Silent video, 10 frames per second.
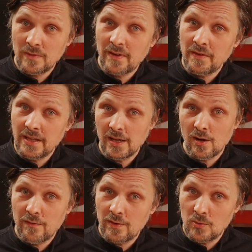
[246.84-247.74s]
with a
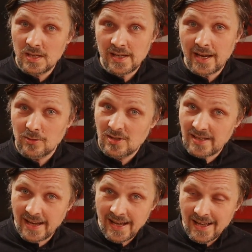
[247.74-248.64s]
video for which I could
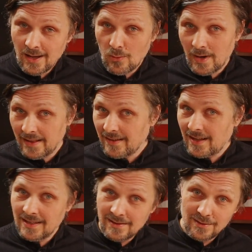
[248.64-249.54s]
say went
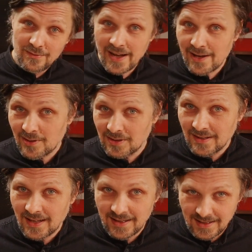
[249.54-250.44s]
a little
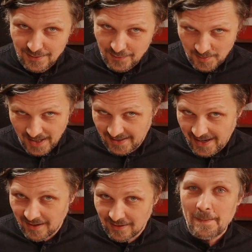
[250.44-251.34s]
viral, at least for my
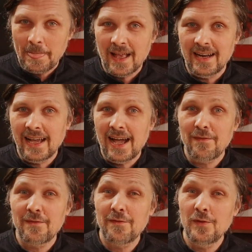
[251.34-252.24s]
scale. And I
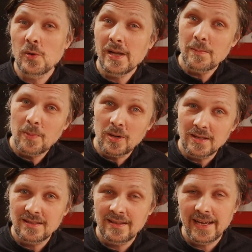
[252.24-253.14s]
have few
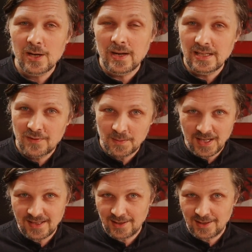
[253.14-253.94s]
important takeaways from that